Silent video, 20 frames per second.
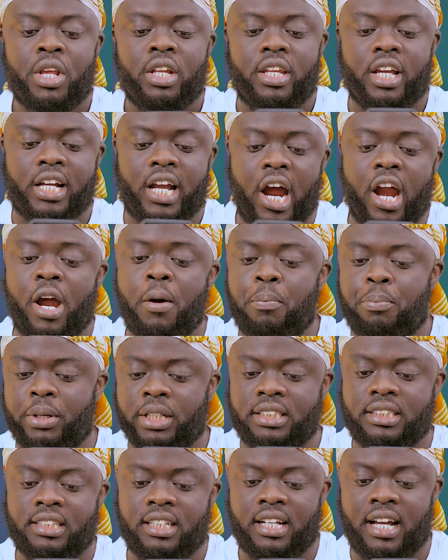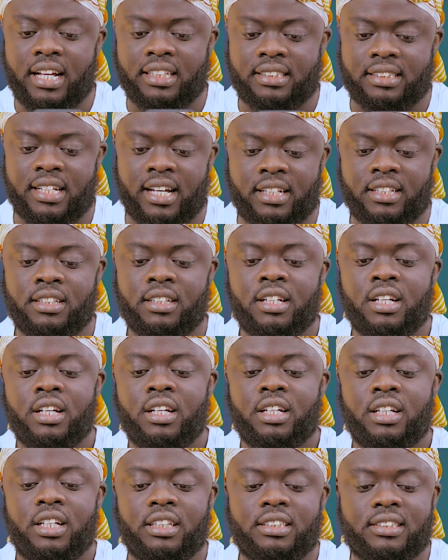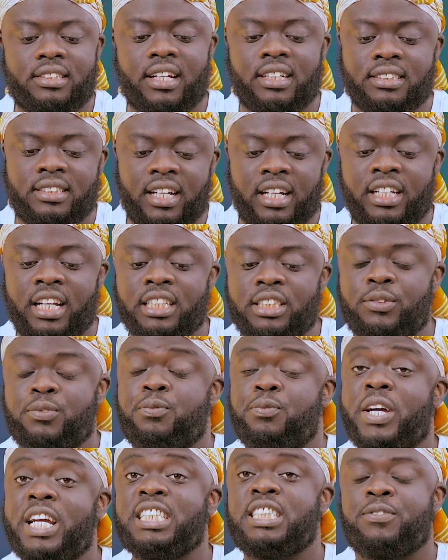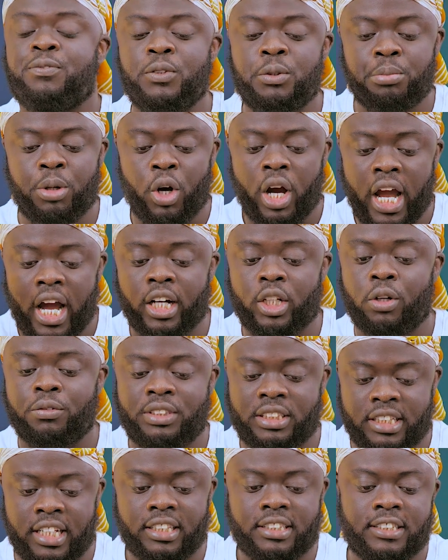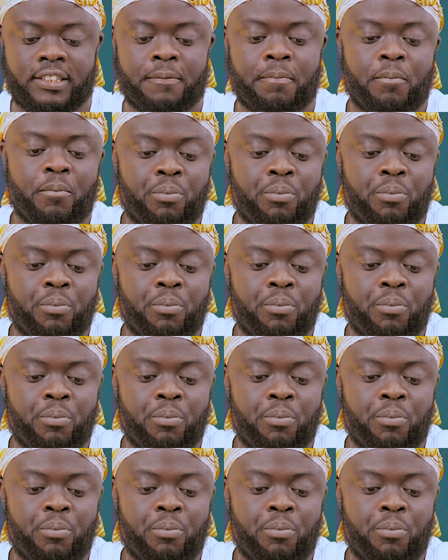The current president, Hassan, is Tanzania's first female head of state.